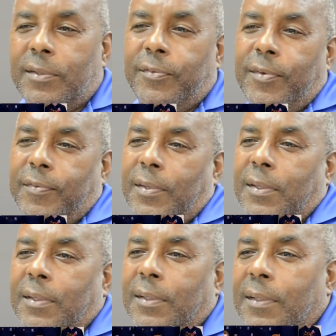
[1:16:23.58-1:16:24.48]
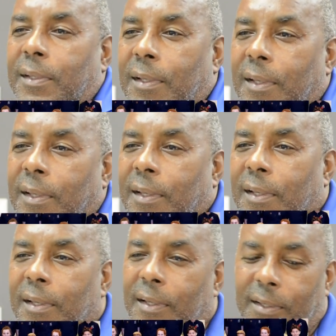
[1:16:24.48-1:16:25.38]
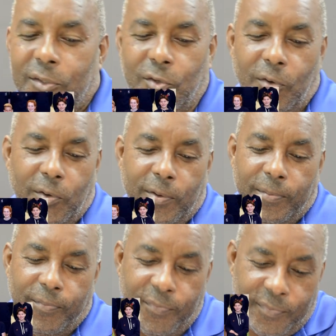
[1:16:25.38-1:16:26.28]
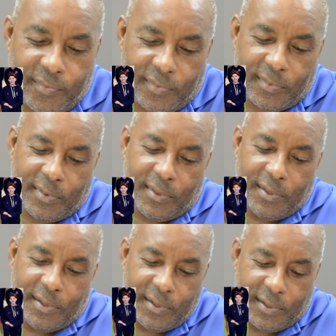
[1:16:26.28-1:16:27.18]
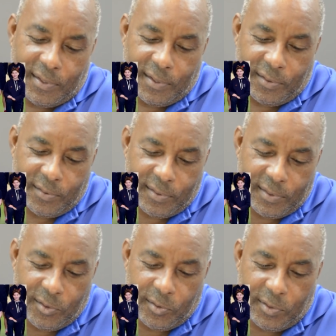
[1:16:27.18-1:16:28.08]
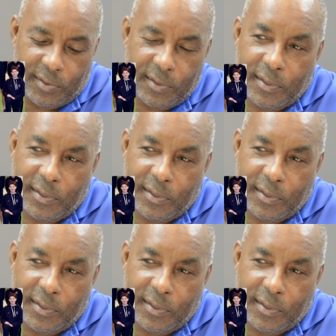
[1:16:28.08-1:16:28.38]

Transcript: under 15. So. You know, the, the brain